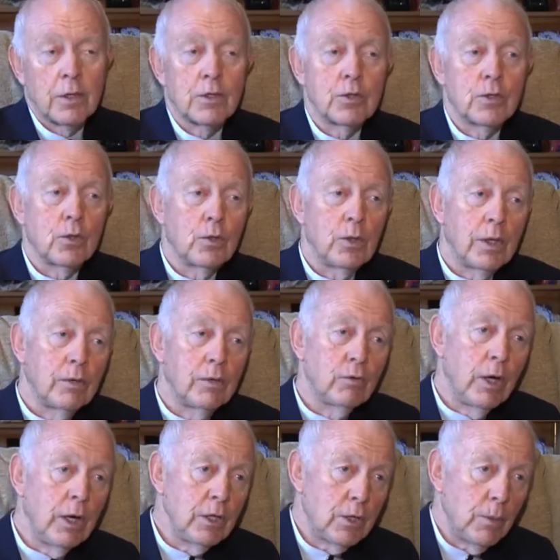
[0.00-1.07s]
So they
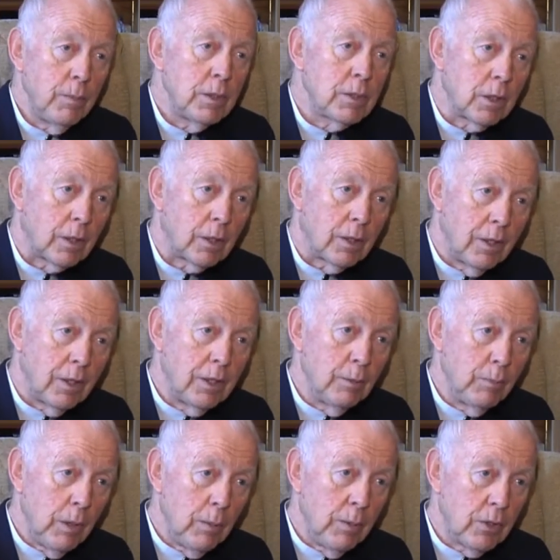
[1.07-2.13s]
arranged a meeting in the
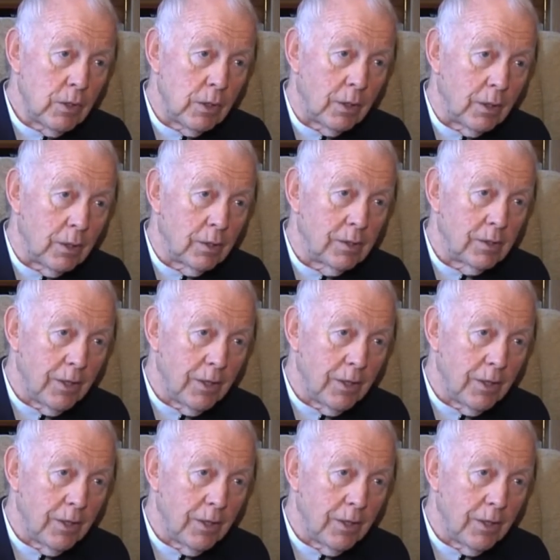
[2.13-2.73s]
BBC,